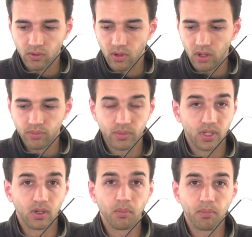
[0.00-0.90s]
or
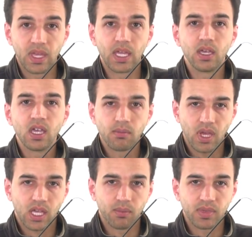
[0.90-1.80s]
me
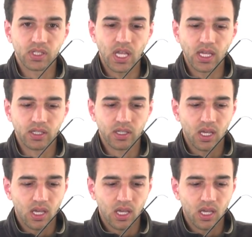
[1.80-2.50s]
making mistakes.